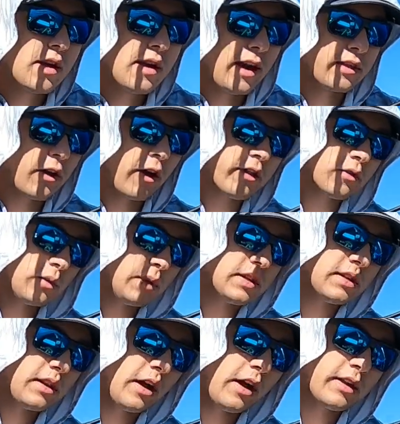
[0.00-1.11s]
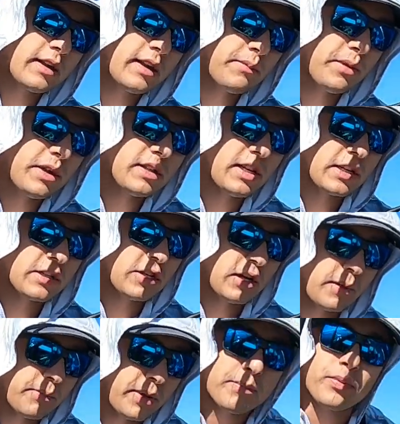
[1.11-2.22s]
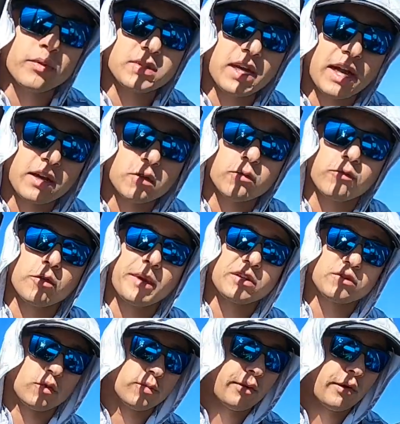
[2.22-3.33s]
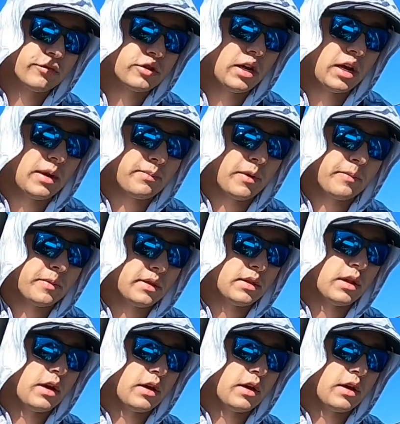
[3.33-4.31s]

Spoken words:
I thought it was an ahi, but it's actually a pit bull tackle from Outdoor Pro Shop up in